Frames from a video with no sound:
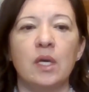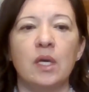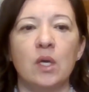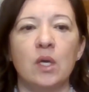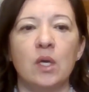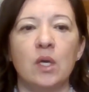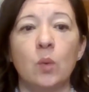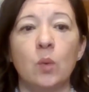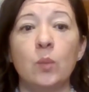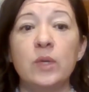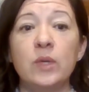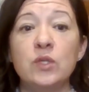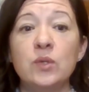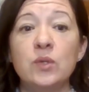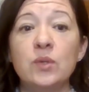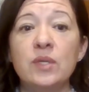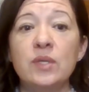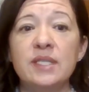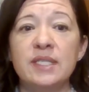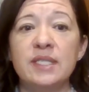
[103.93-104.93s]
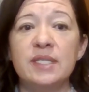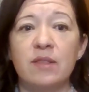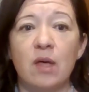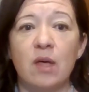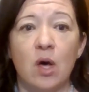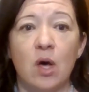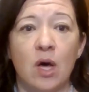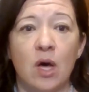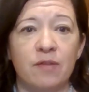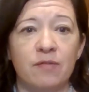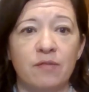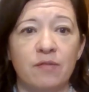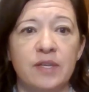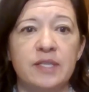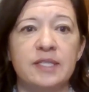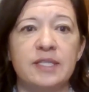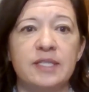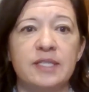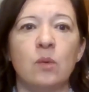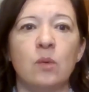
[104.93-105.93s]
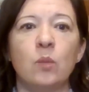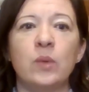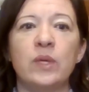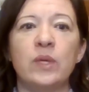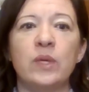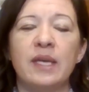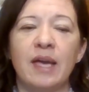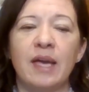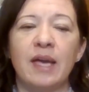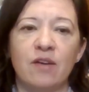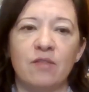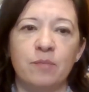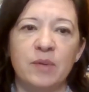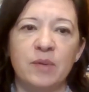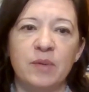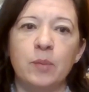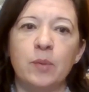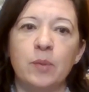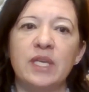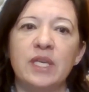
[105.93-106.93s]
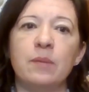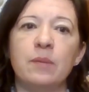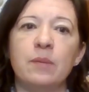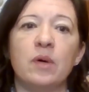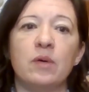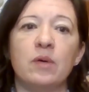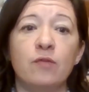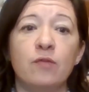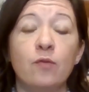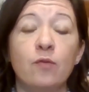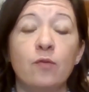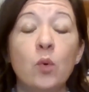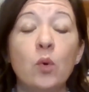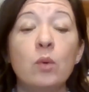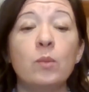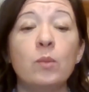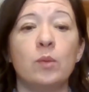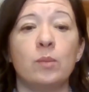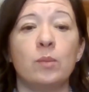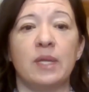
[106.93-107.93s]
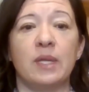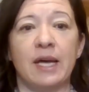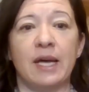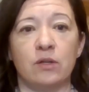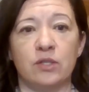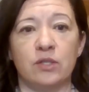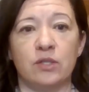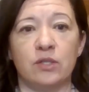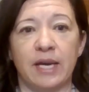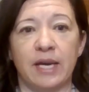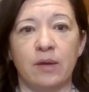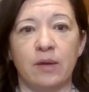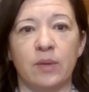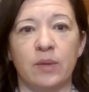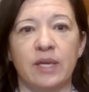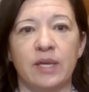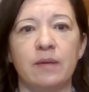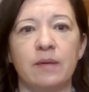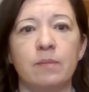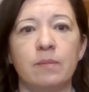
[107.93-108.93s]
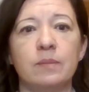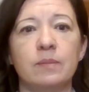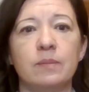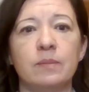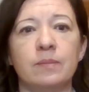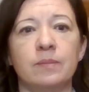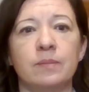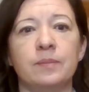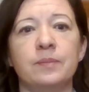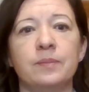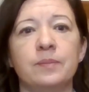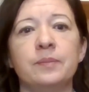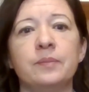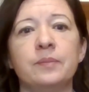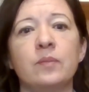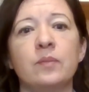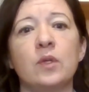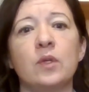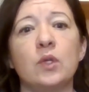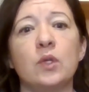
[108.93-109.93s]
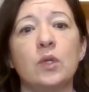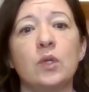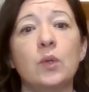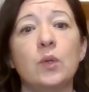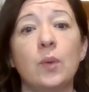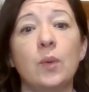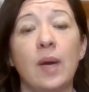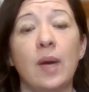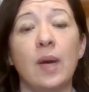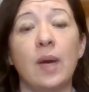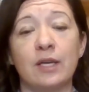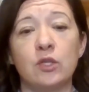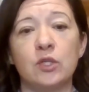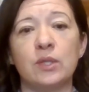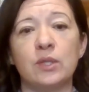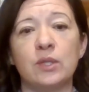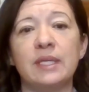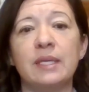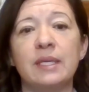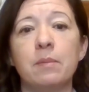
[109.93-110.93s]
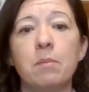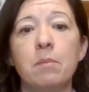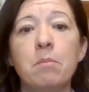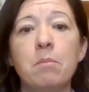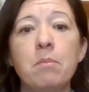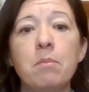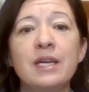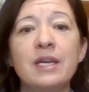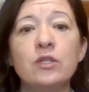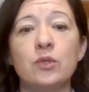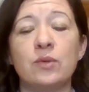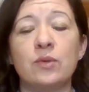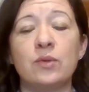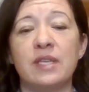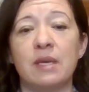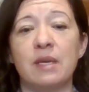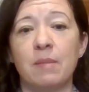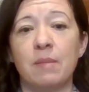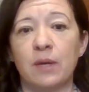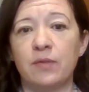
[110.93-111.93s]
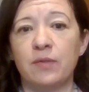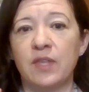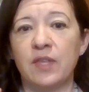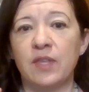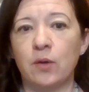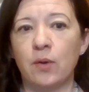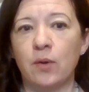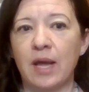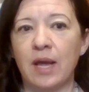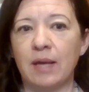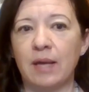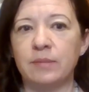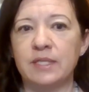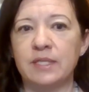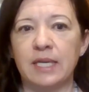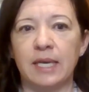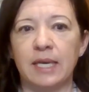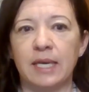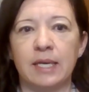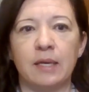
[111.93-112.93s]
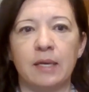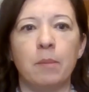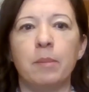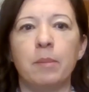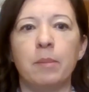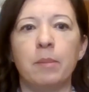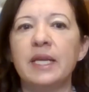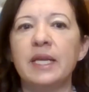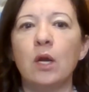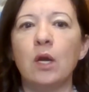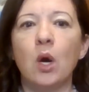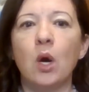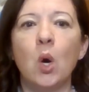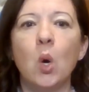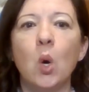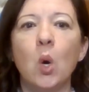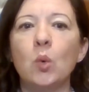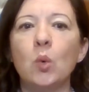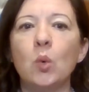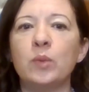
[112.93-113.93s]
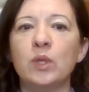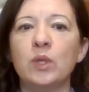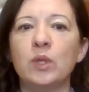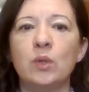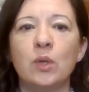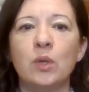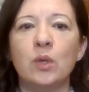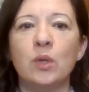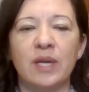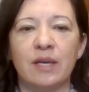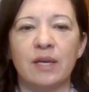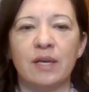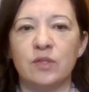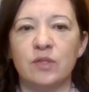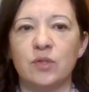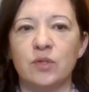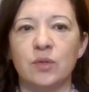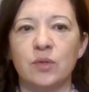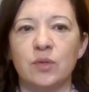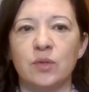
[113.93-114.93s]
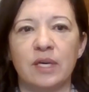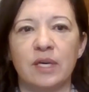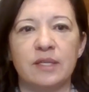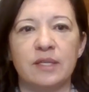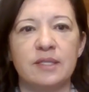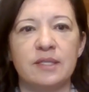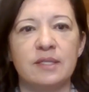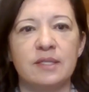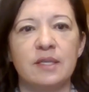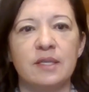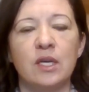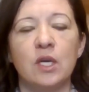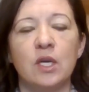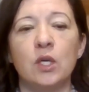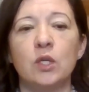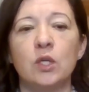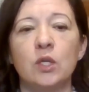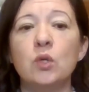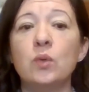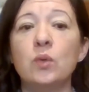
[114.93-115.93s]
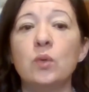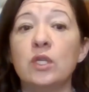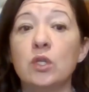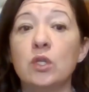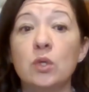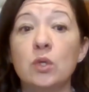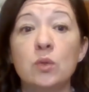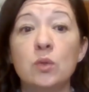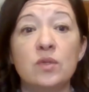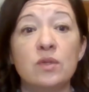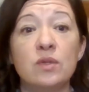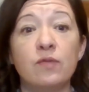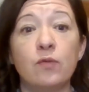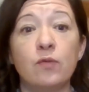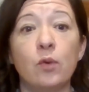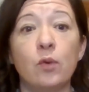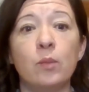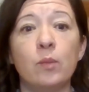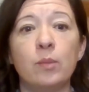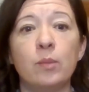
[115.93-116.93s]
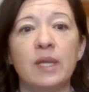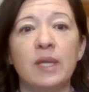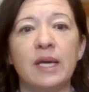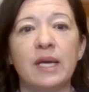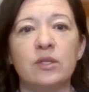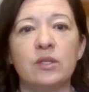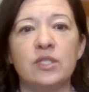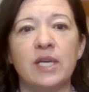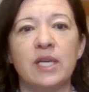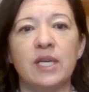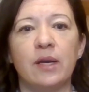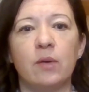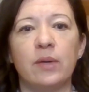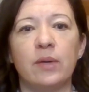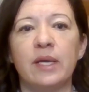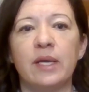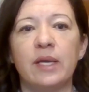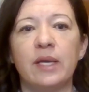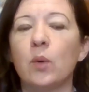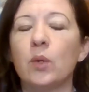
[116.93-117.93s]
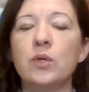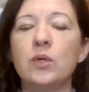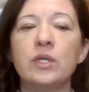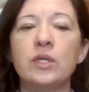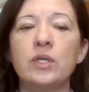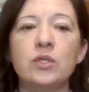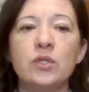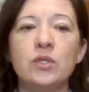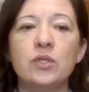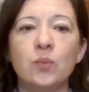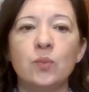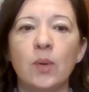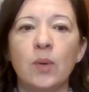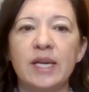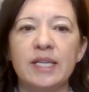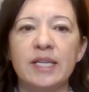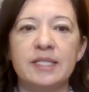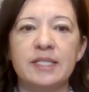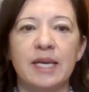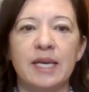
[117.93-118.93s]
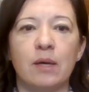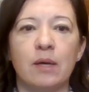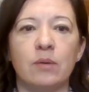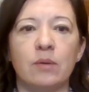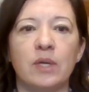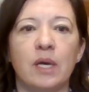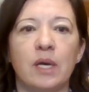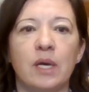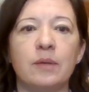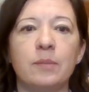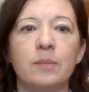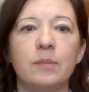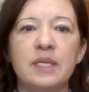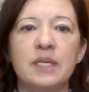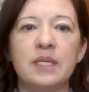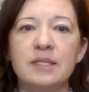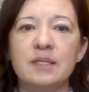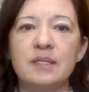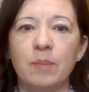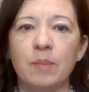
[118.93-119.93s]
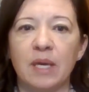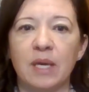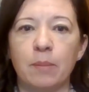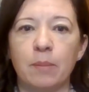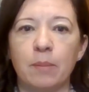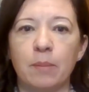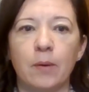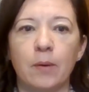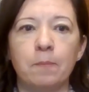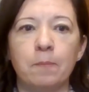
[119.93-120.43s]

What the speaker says: When we do this in the office and we have people keep a formal bladder diary, you actually measure the amount that you're emptying. But at home, you don't have to do this. You can use a formal bladder diary or you can just write it down on a piece of paper.